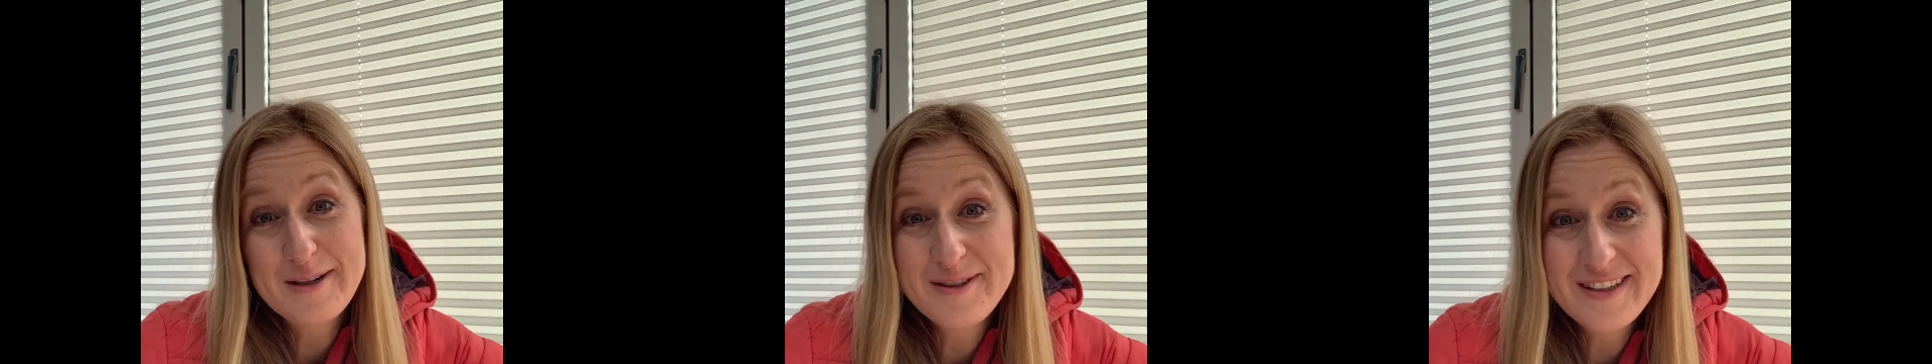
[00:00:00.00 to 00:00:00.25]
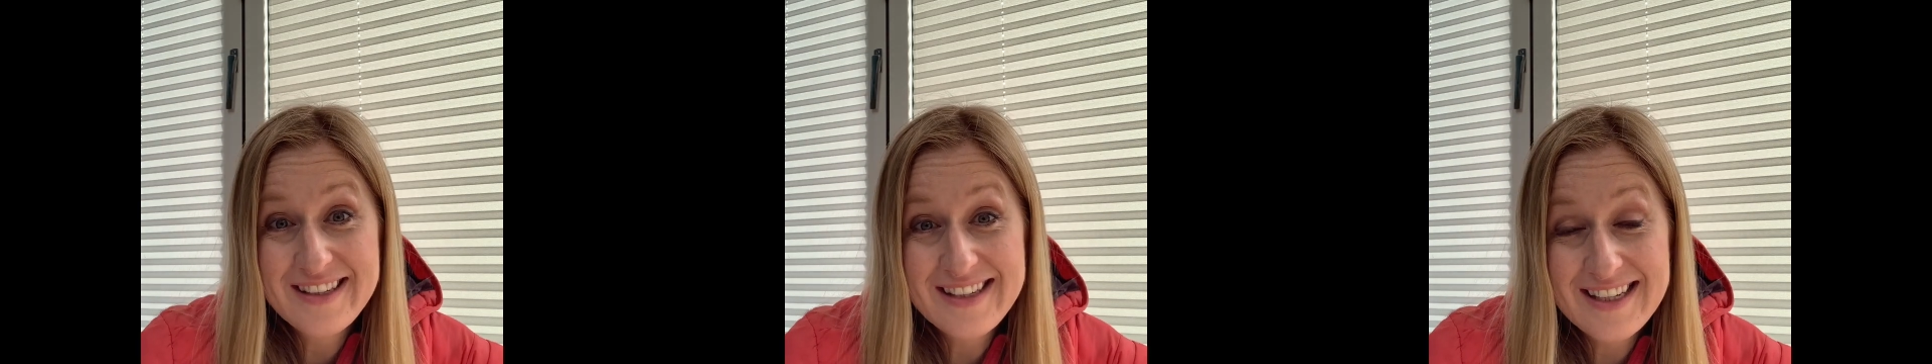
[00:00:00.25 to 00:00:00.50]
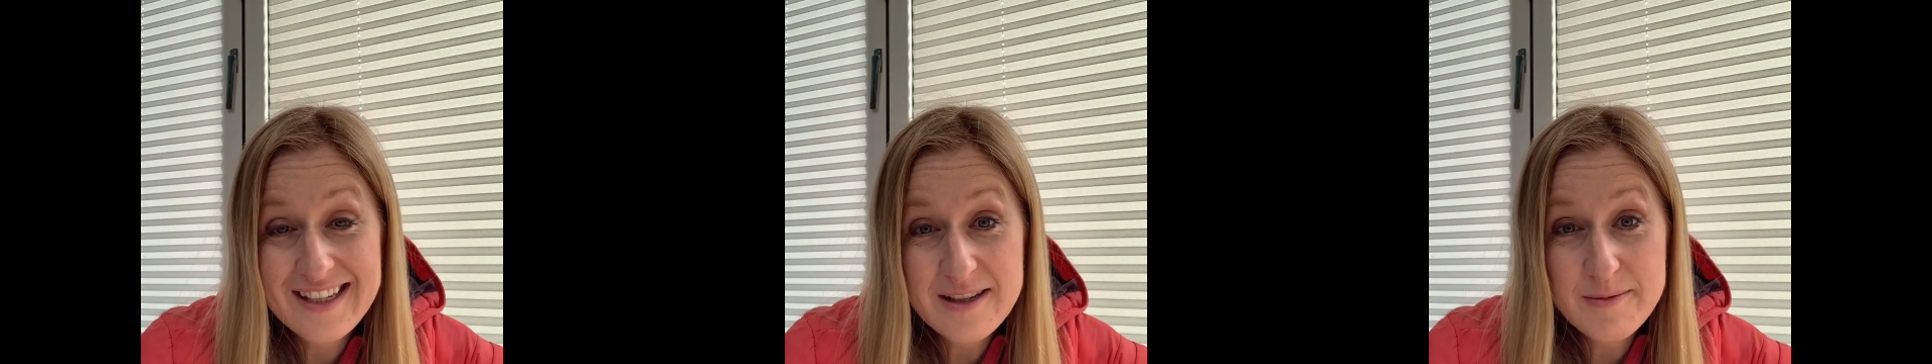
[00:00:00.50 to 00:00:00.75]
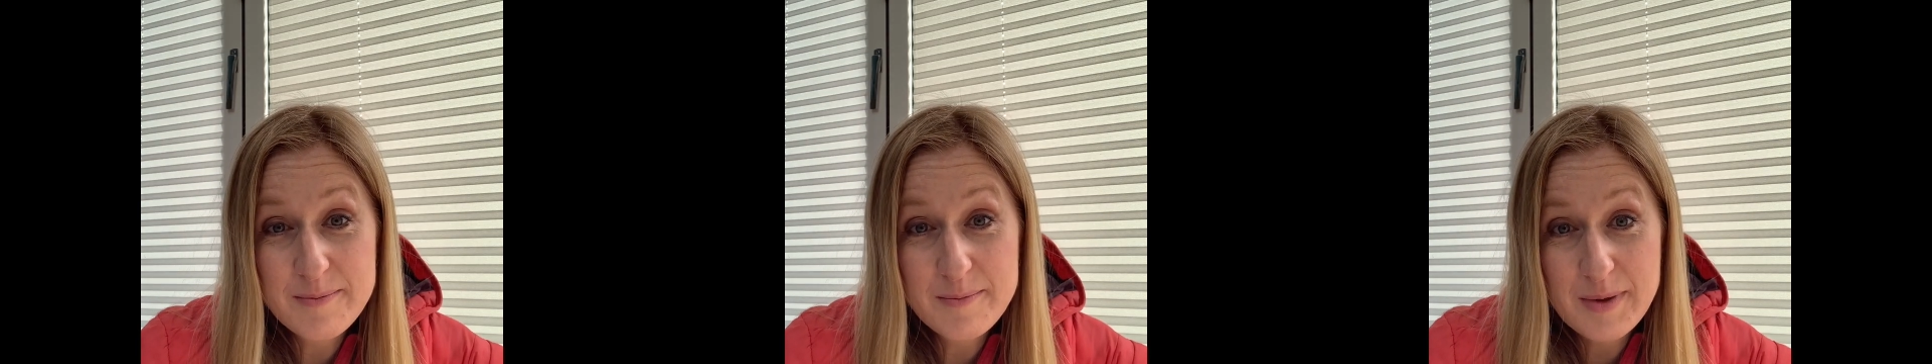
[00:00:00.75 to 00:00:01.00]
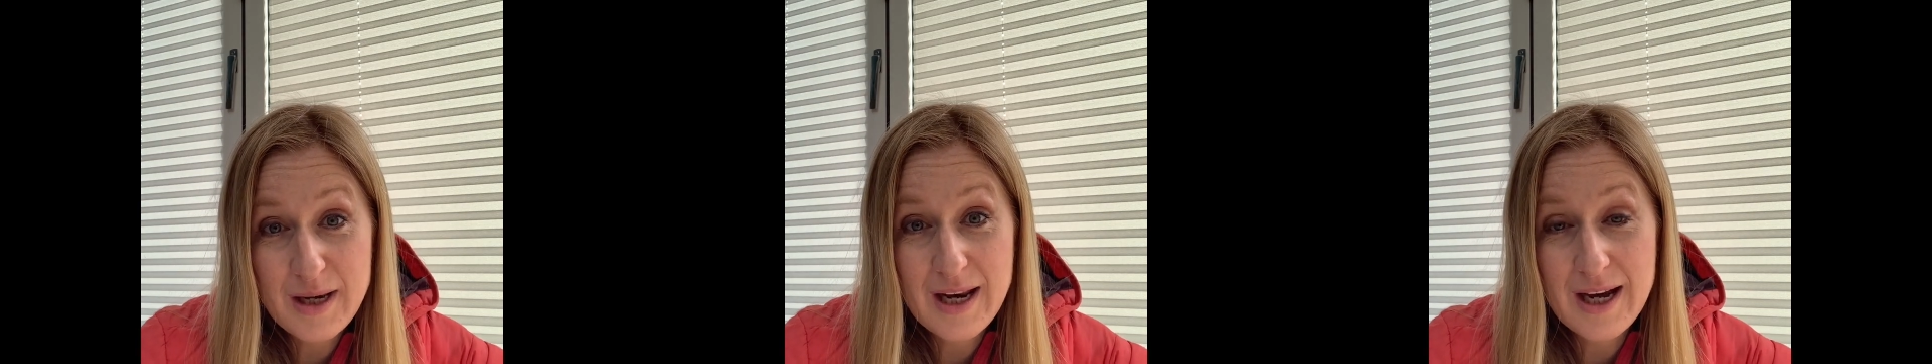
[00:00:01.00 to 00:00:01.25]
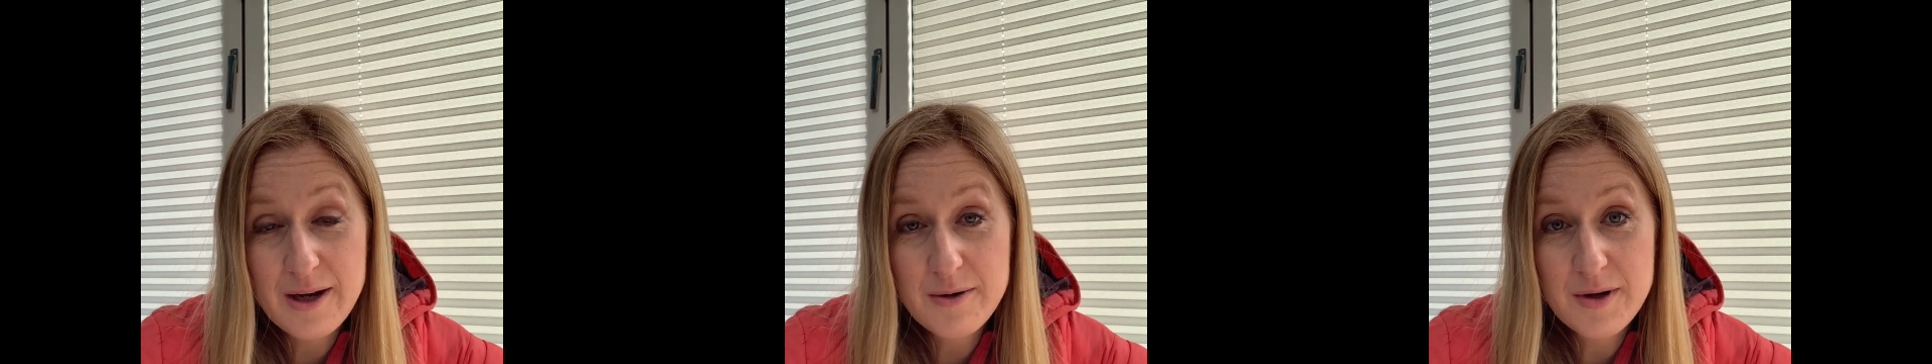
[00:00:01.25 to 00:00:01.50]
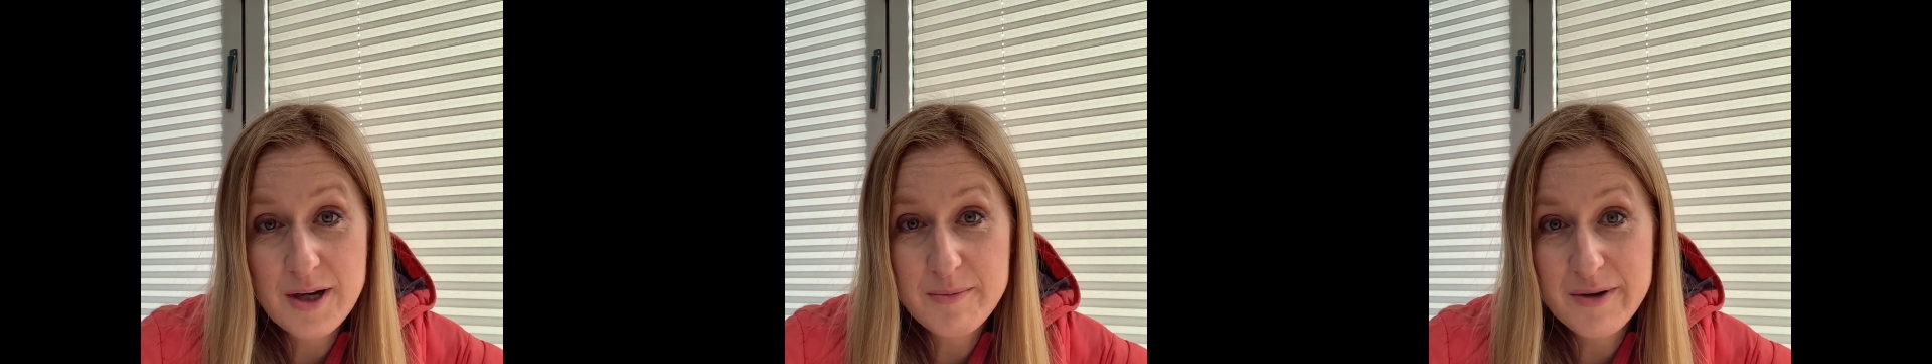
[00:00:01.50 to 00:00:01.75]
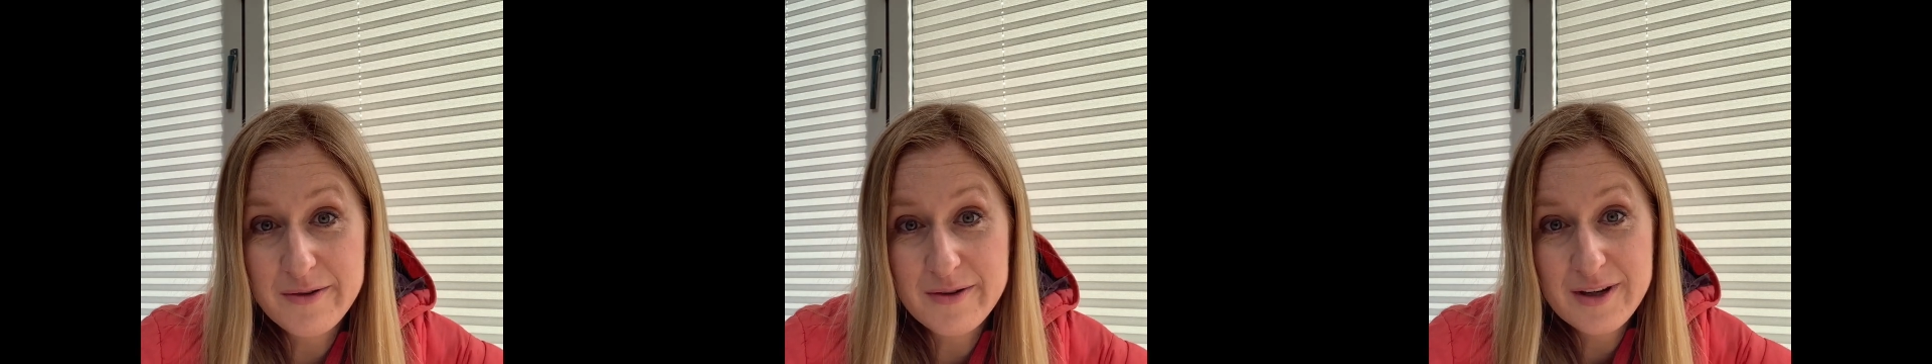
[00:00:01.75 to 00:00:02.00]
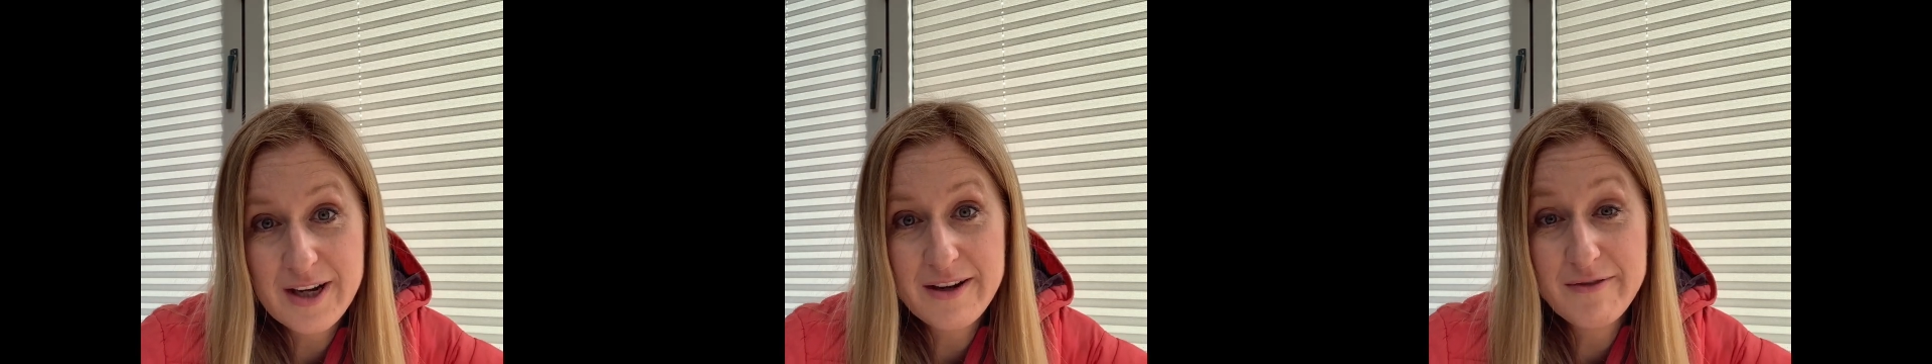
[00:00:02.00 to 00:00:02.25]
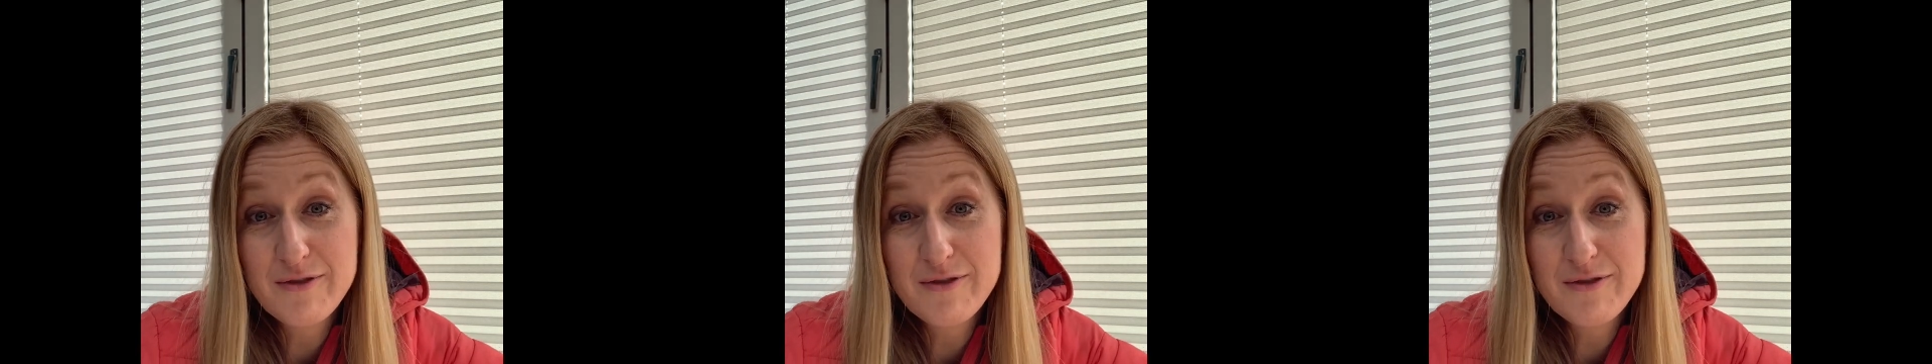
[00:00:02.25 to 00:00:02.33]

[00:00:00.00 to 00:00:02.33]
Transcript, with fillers: else can see them below um, on uh,